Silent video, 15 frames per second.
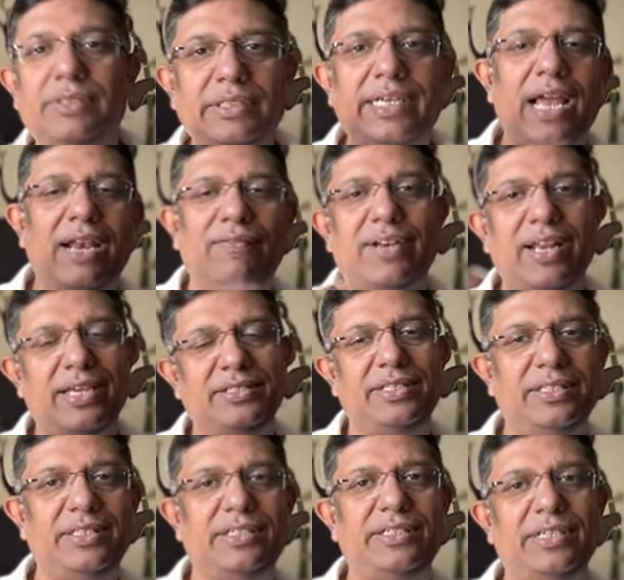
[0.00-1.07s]

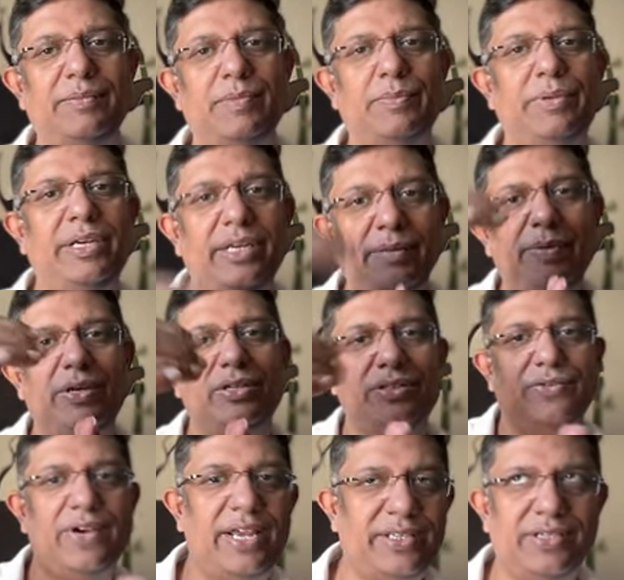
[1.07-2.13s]
galvanizing the team ability, because
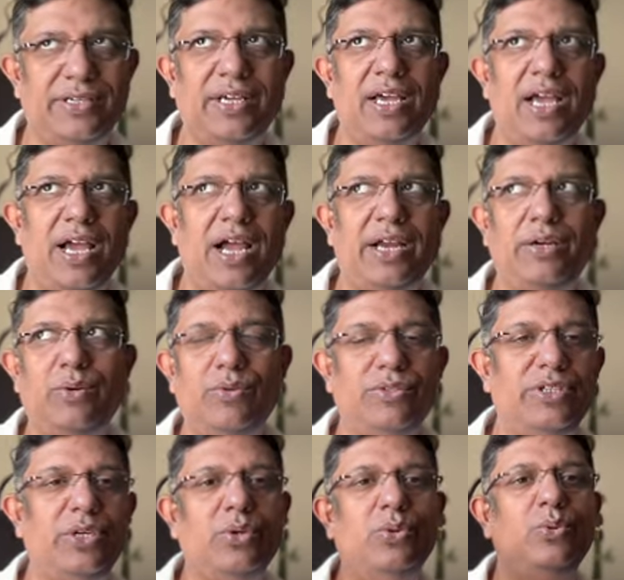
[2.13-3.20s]
the rest, I
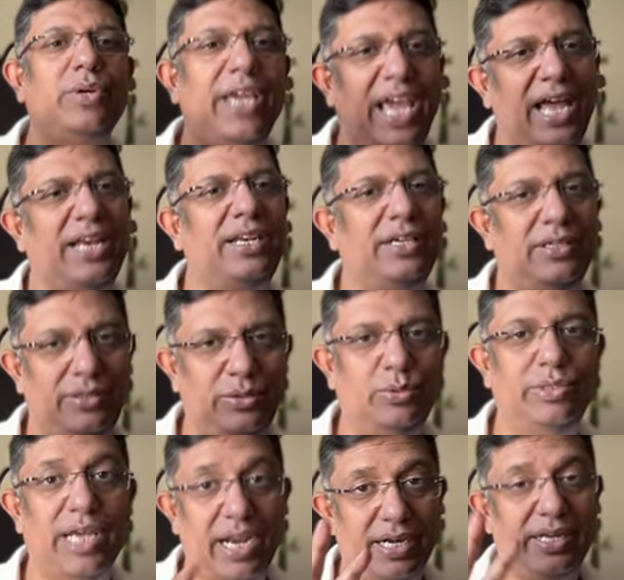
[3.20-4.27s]
don't see who can
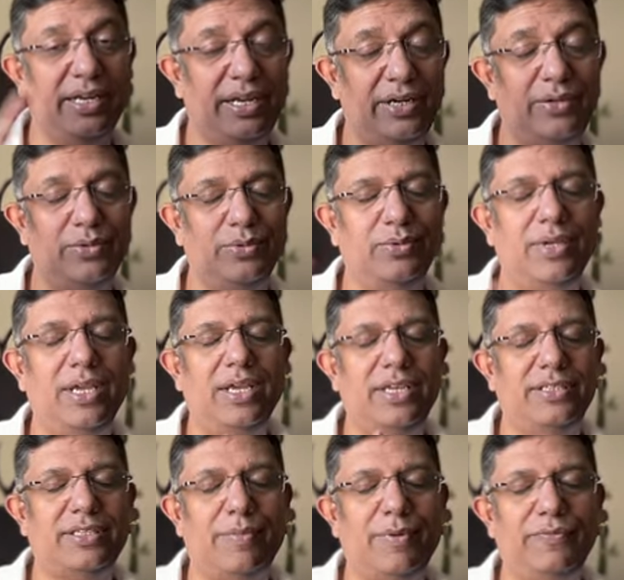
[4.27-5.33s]
do that. And I know
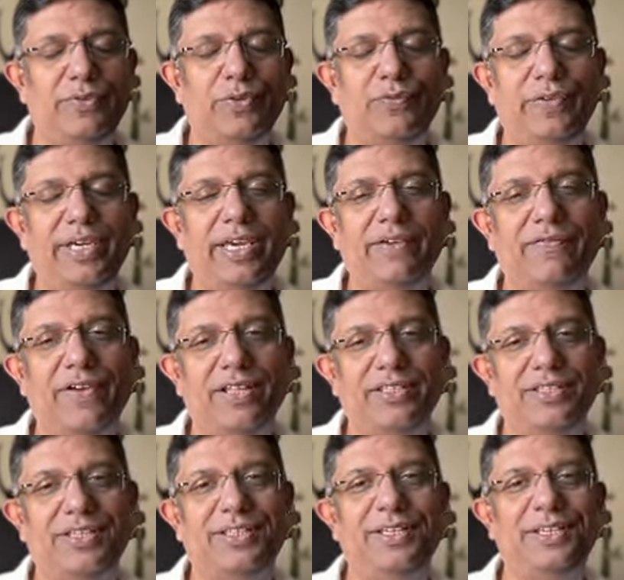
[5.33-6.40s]
some of you VK
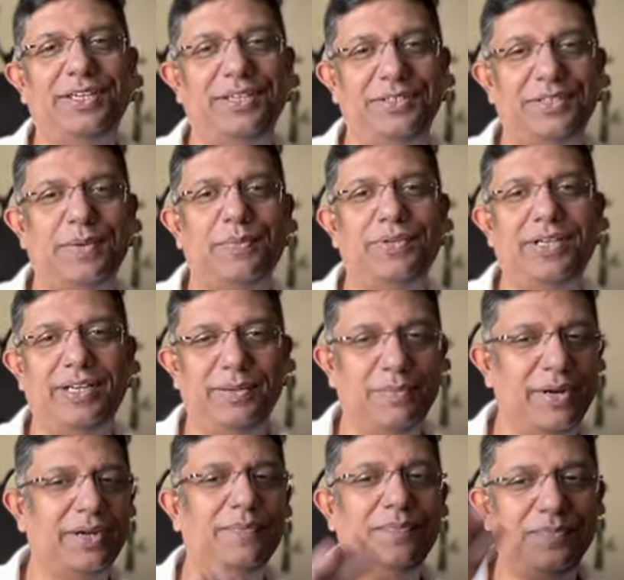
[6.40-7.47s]
fans are thinking separately,
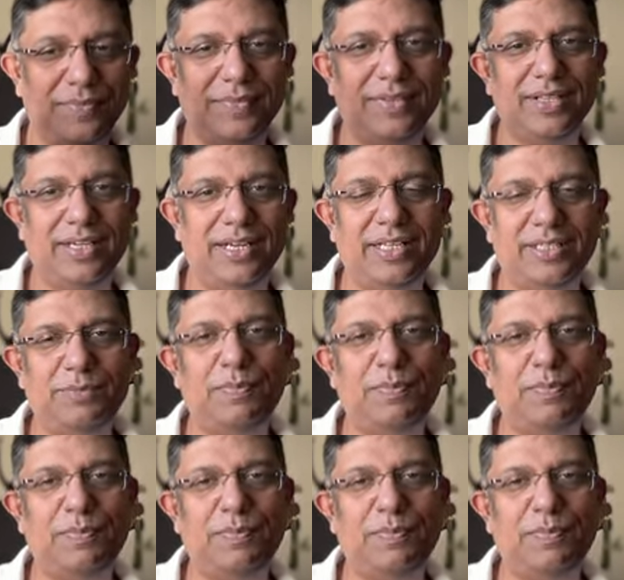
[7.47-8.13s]
but let's